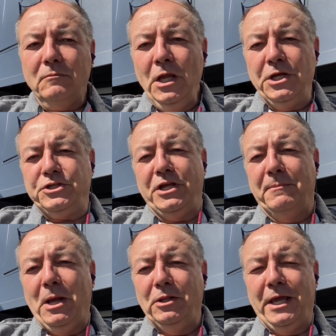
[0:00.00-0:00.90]

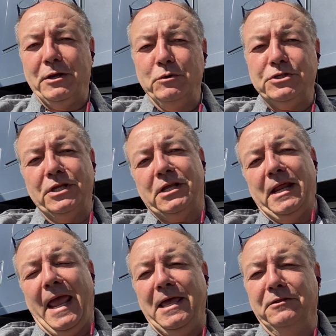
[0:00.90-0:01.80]
HTML language that can
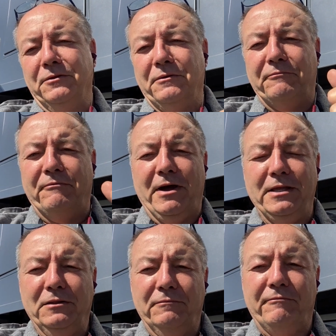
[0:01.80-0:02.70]
handle the
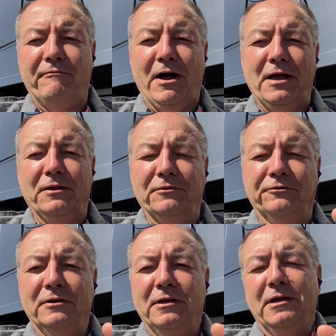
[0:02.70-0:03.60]
final files.
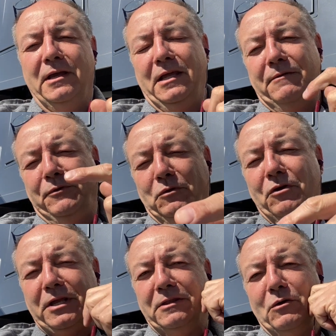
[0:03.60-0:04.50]
And if you
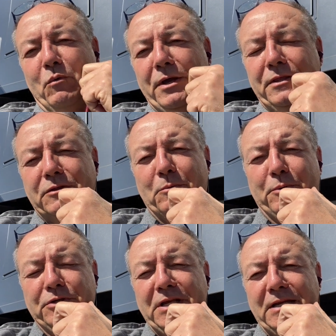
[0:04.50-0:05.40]
look at the way that they're
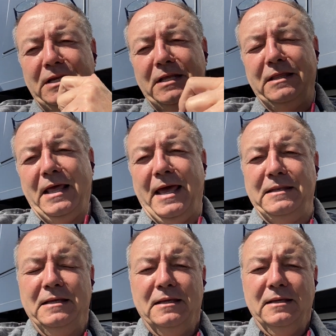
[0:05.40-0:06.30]
presented in that
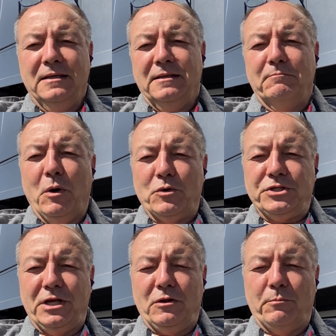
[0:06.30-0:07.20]

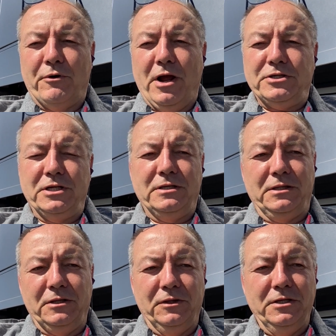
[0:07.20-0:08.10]
motorcycle project in
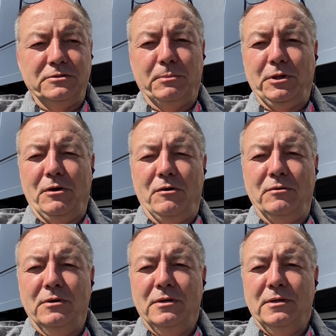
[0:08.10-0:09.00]
the links below,
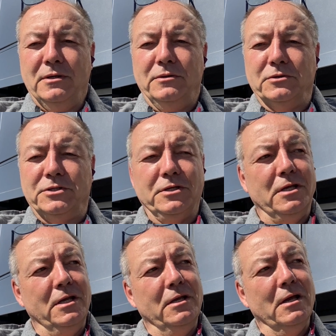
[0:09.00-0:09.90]
you'll see